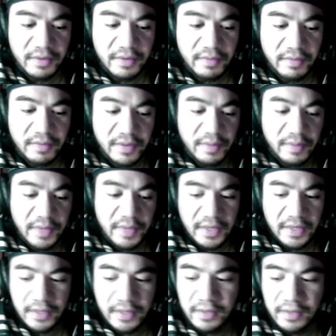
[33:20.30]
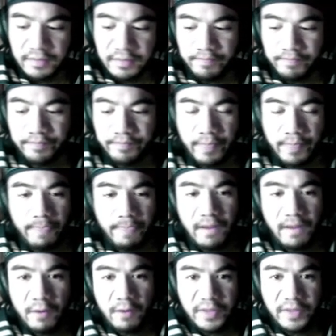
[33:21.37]
read the Mita, how are
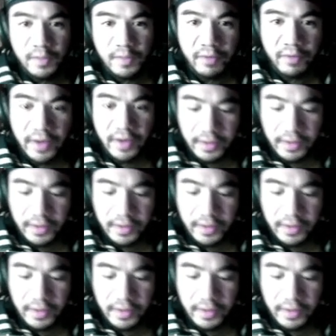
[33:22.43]
we to pray?